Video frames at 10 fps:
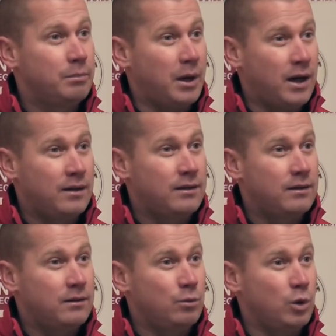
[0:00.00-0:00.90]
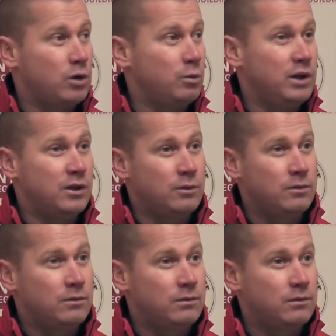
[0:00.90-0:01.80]
But what can we do?
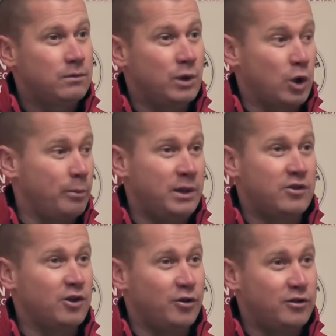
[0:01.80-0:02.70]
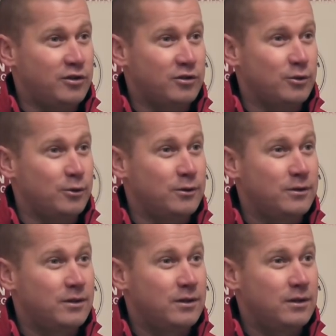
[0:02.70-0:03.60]
We've got them in the chance to score.
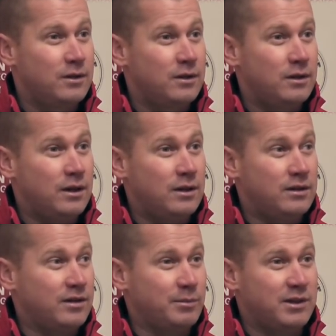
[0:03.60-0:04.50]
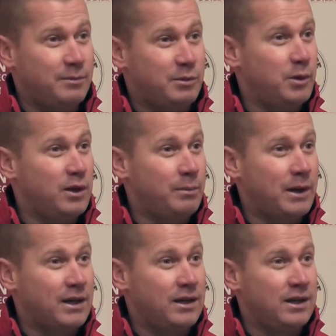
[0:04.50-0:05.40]
It's up to them to put it in the
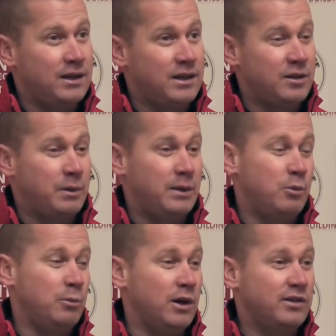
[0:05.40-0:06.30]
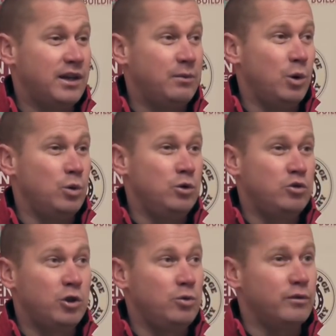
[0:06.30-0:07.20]
back of the net. Yes, people might say, well, you
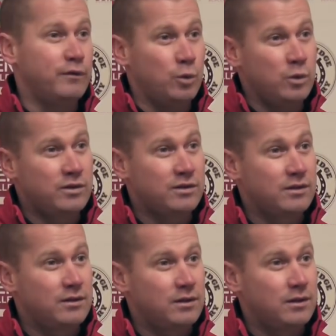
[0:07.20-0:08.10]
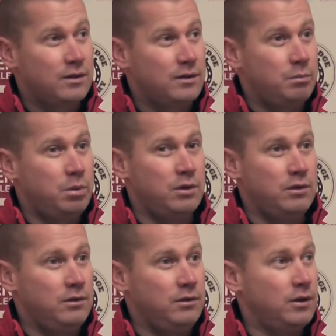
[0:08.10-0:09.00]
choose the forwards,
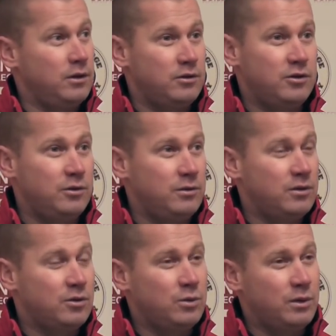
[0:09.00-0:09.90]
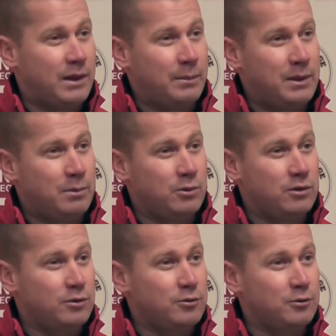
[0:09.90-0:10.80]
but you know, you're talking about people
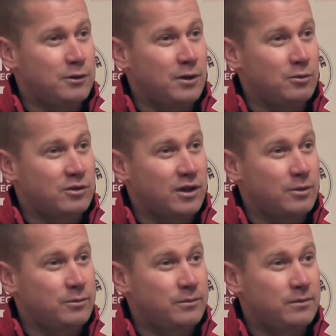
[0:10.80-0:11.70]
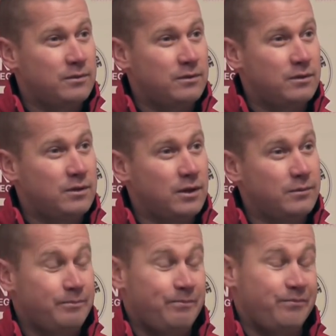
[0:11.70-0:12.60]
that do score goals, so you know,